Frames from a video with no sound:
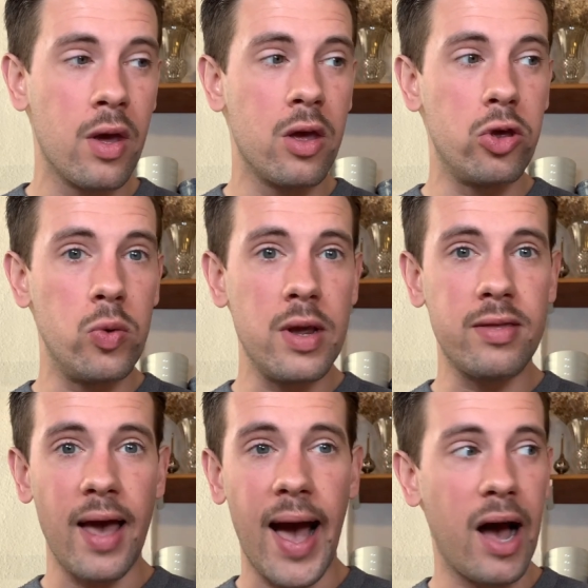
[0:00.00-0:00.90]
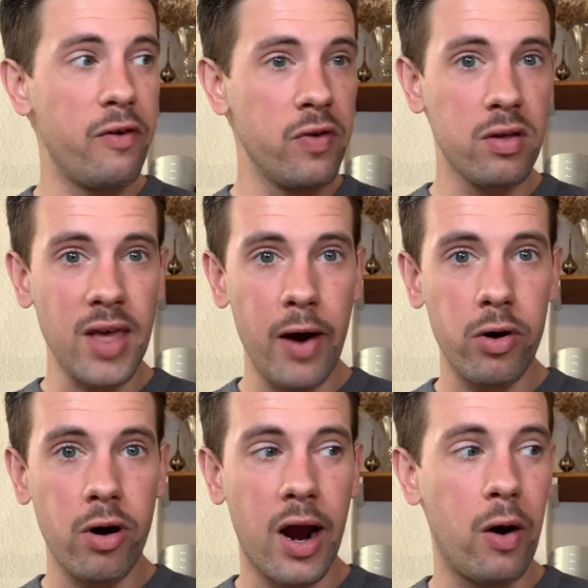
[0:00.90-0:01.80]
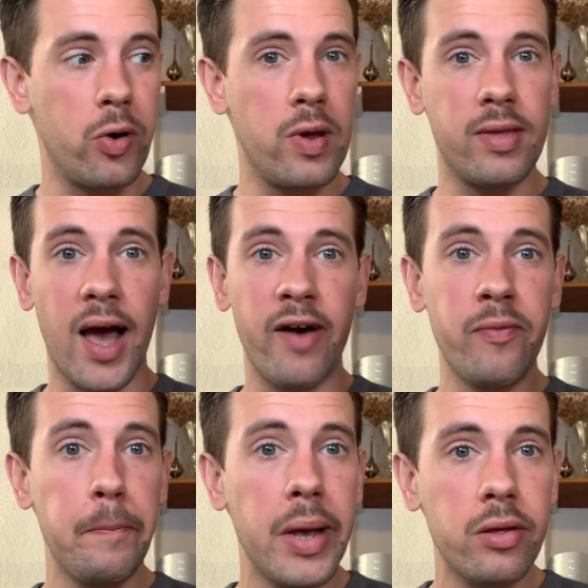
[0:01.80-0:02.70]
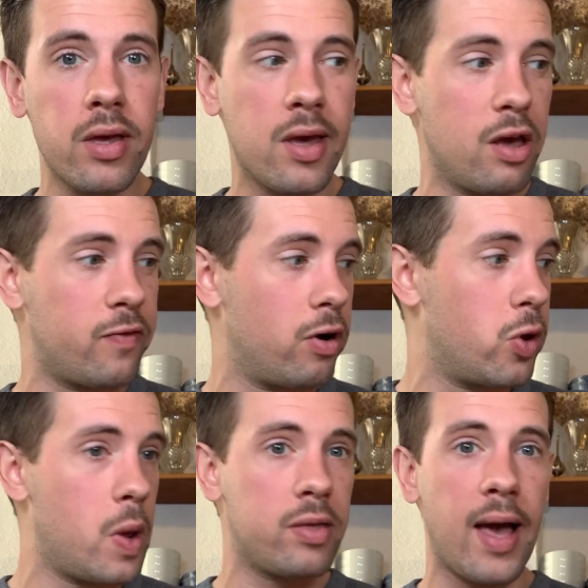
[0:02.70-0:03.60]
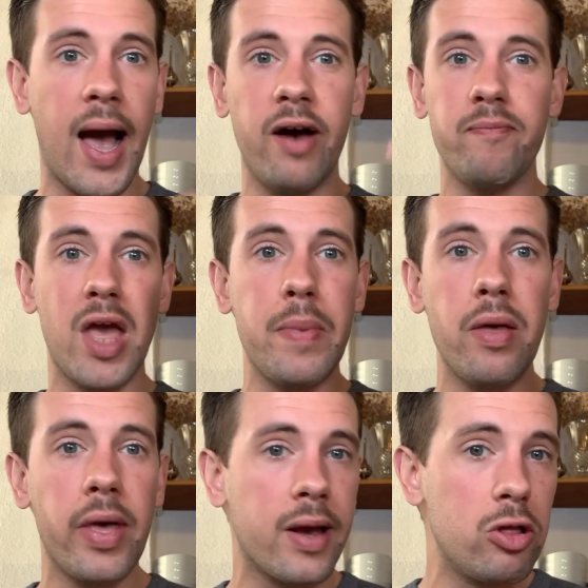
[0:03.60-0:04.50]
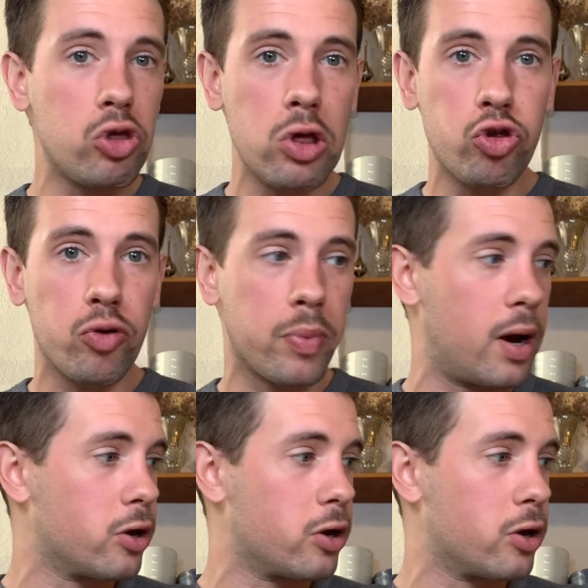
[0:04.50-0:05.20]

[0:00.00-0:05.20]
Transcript: You need to have sauerkraut, you need to have milk kefir, you need to have maybe a ginger bug,